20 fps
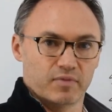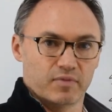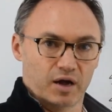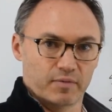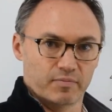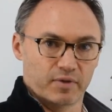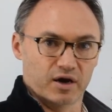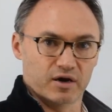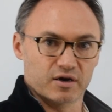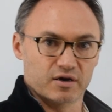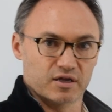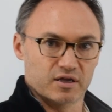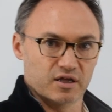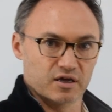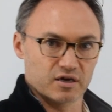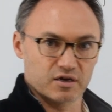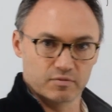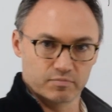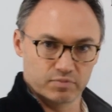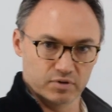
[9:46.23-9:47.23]
I'm not going to
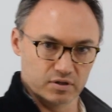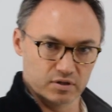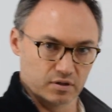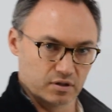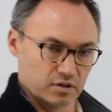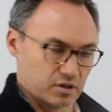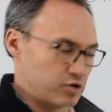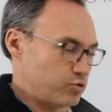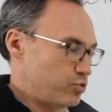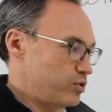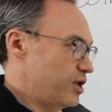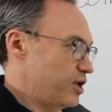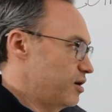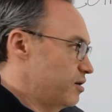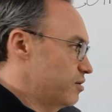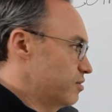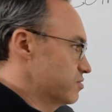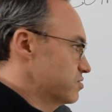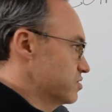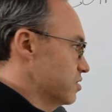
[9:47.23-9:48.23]
get completely
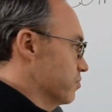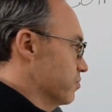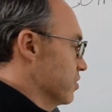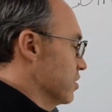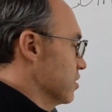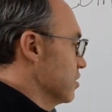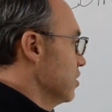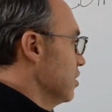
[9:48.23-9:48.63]
liquidated or something.